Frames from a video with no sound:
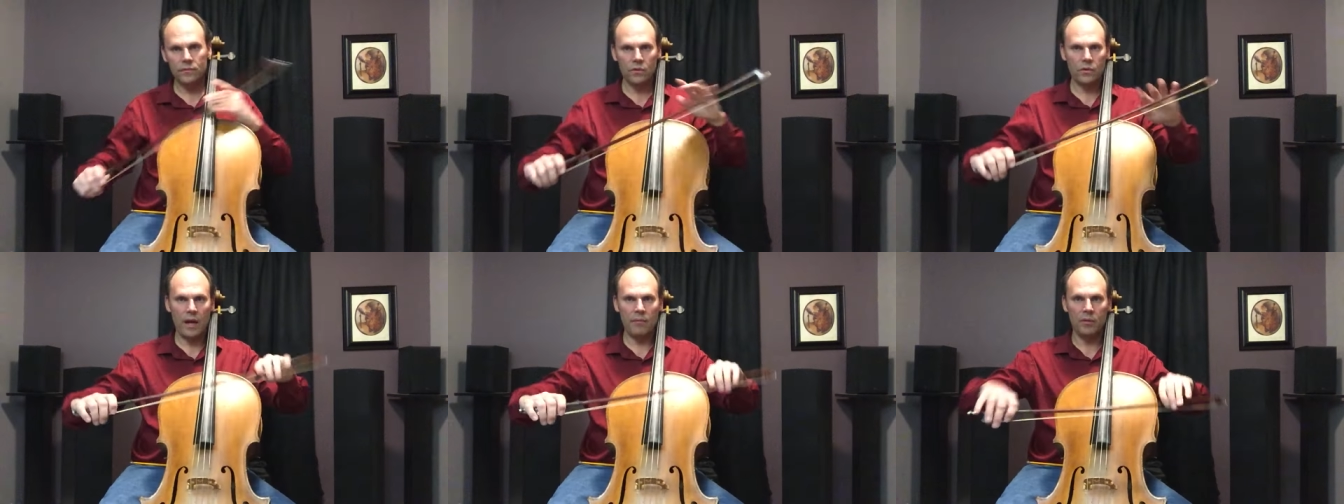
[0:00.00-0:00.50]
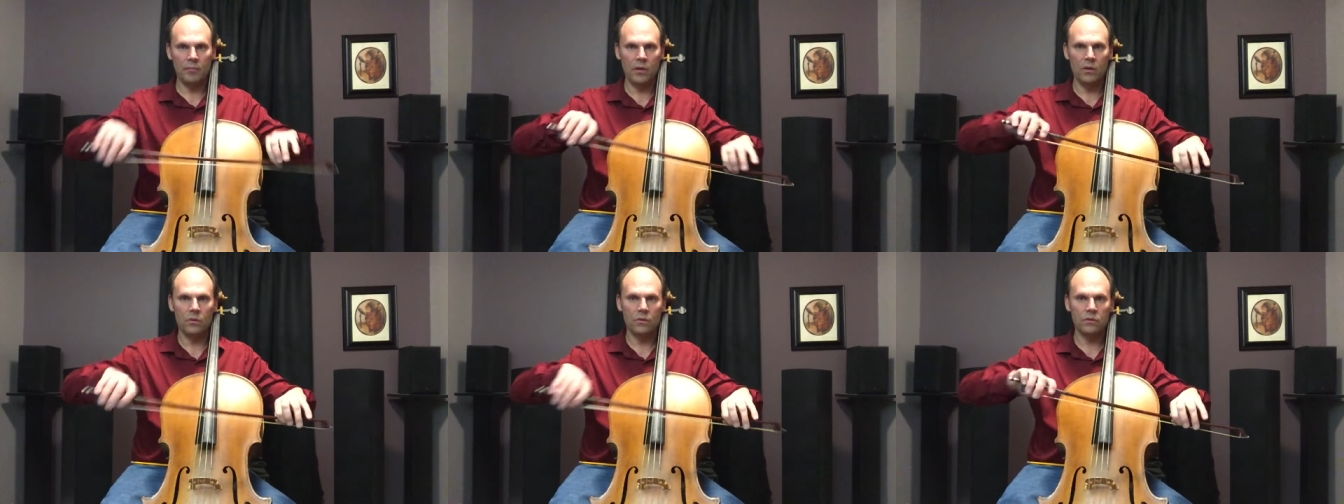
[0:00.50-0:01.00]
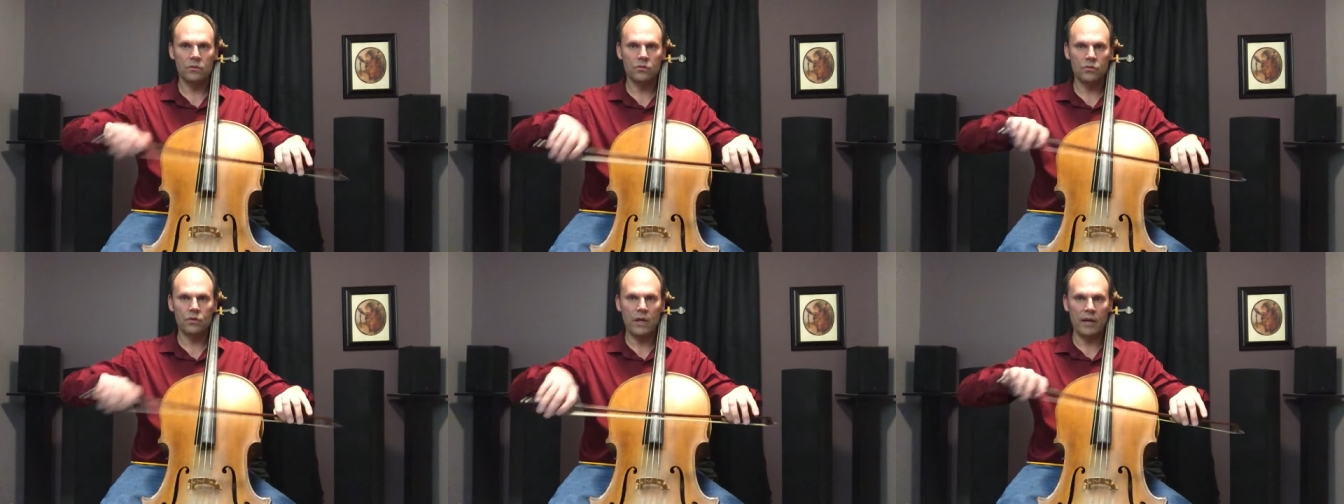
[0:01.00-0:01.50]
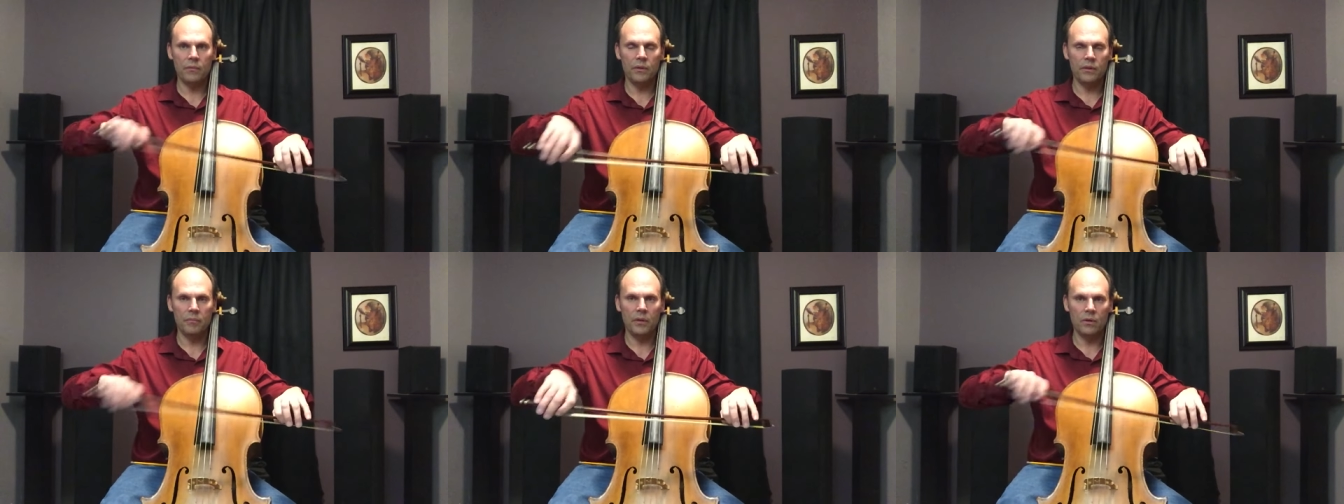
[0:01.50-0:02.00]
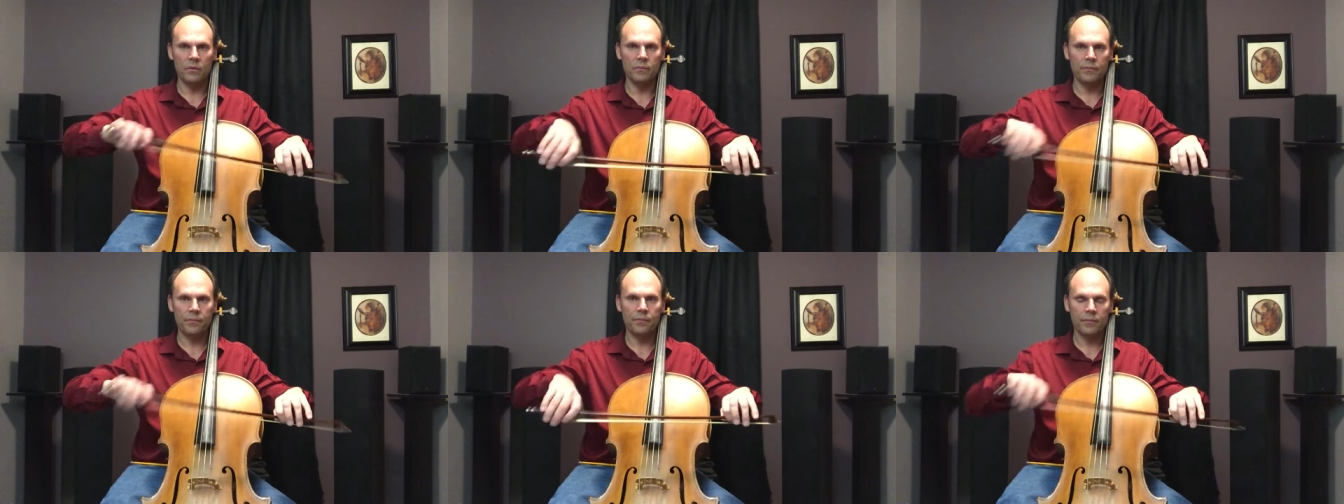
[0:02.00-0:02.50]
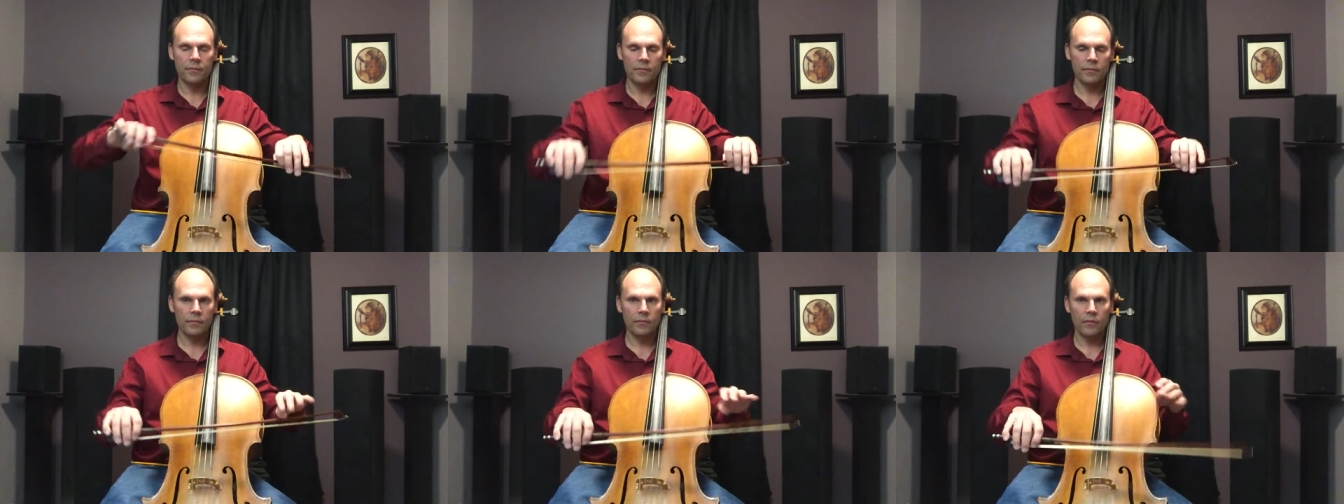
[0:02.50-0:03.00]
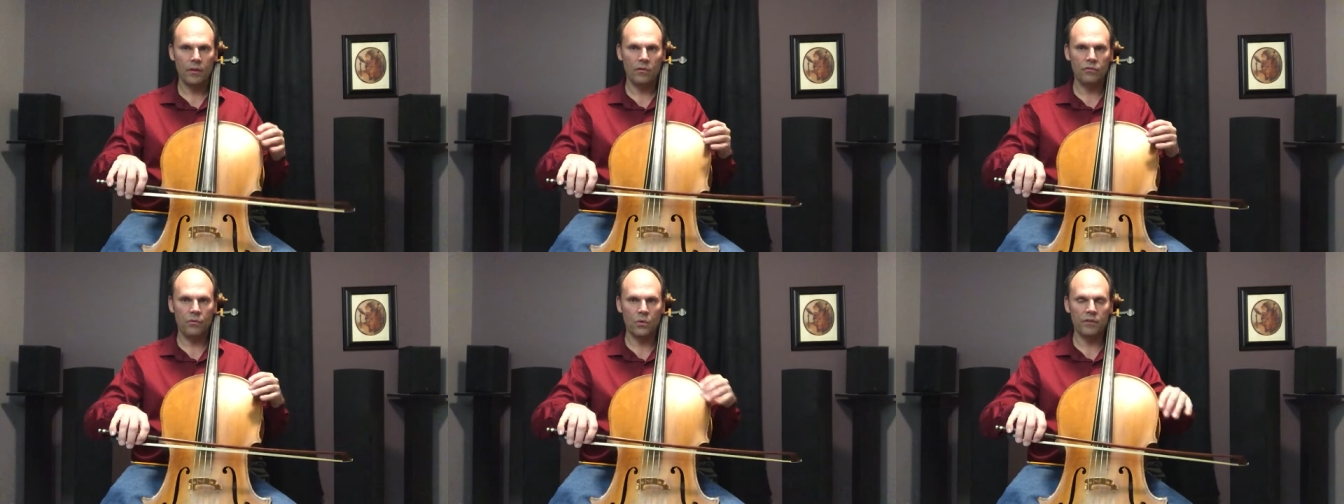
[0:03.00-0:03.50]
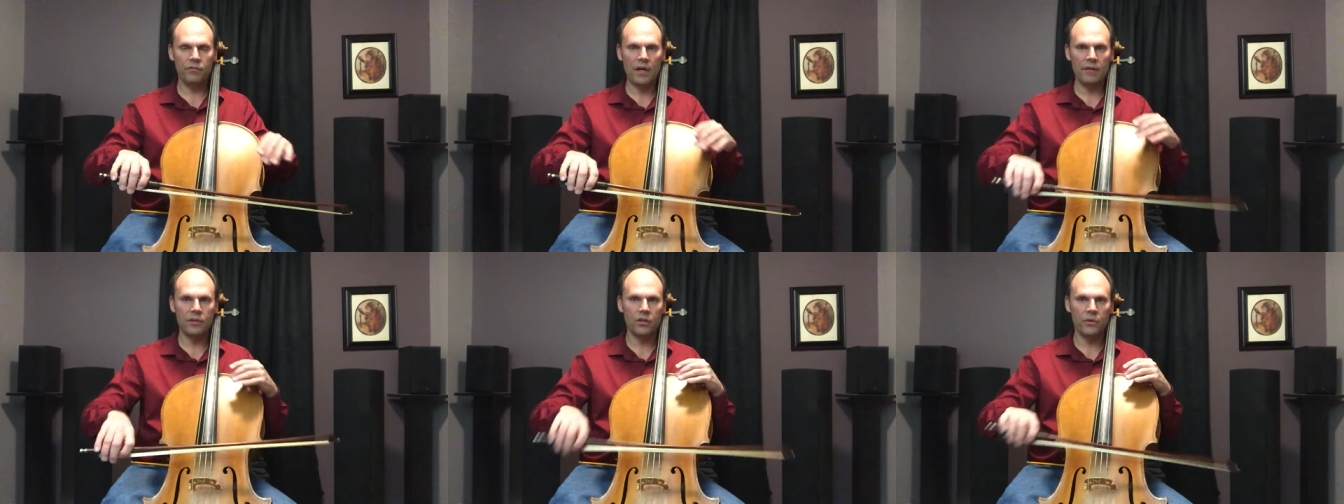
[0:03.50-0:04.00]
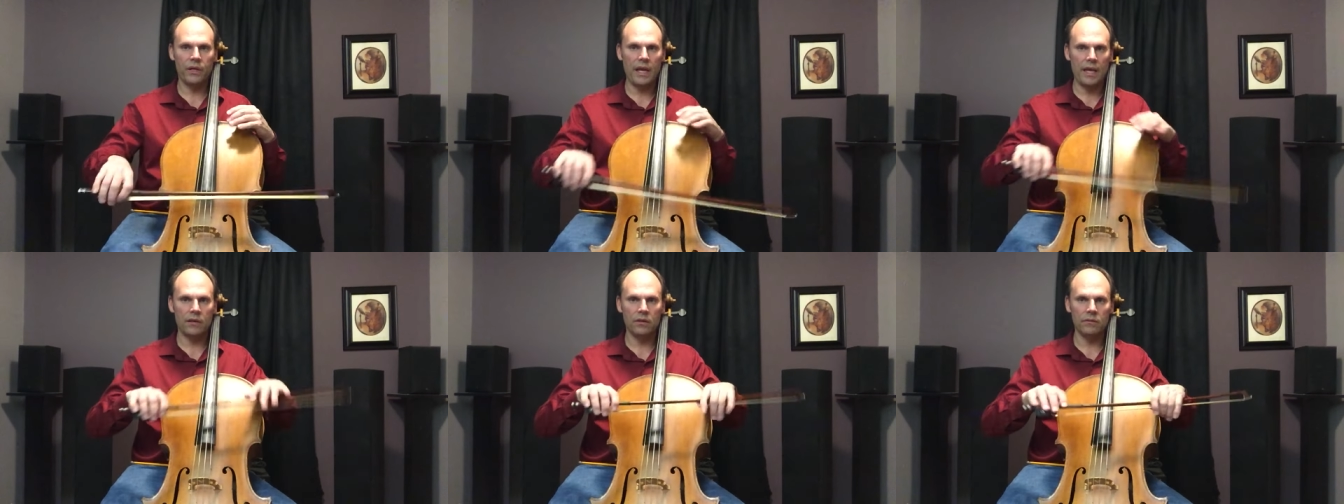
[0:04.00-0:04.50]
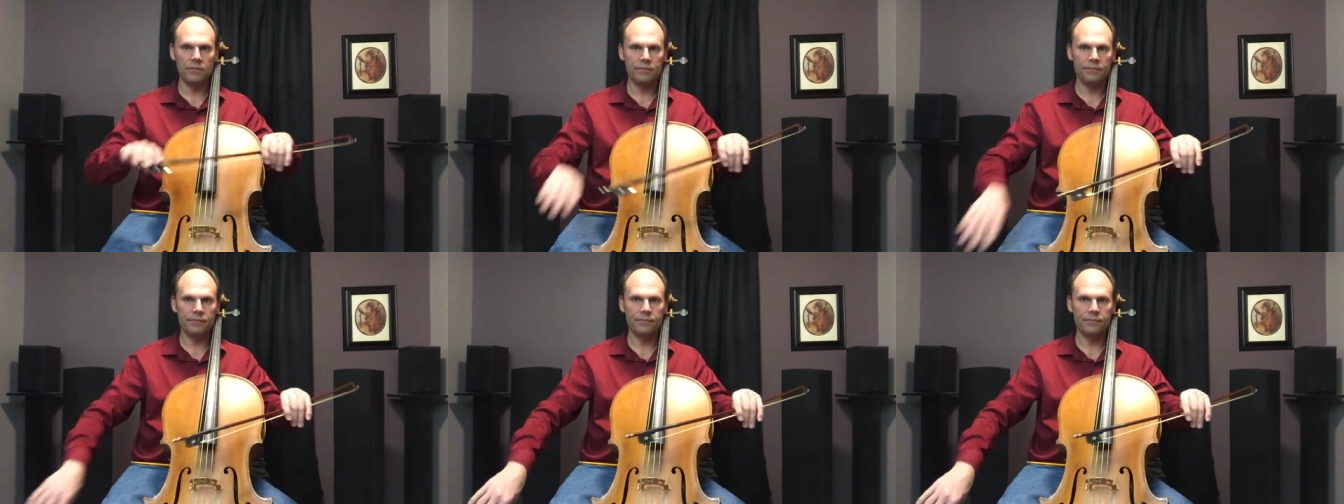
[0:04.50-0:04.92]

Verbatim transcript: Grab the bow, try it with the bow. 45 degree angle